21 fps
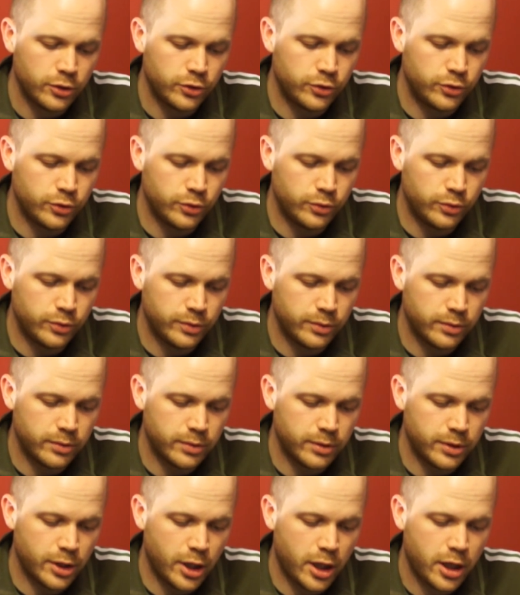to
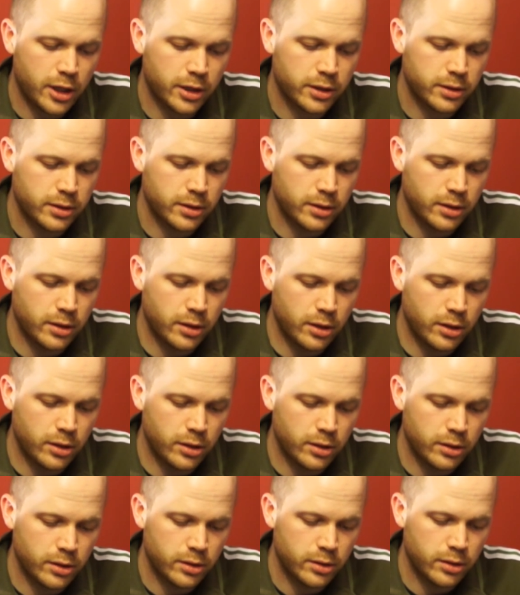knock
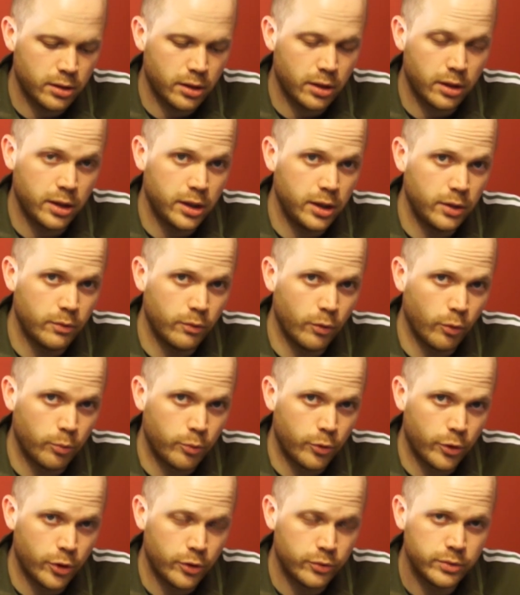a hero
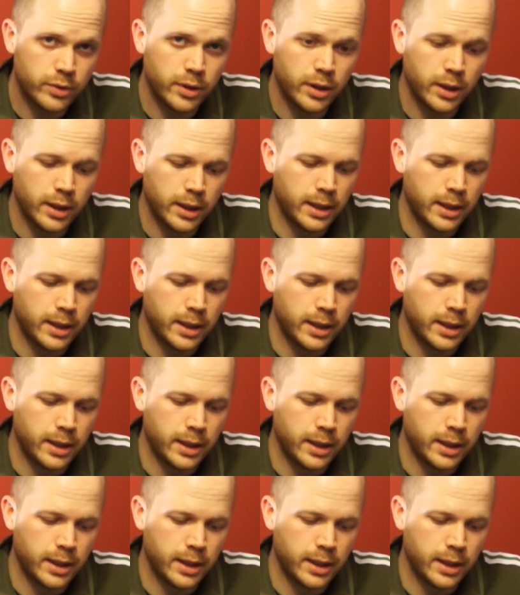prone,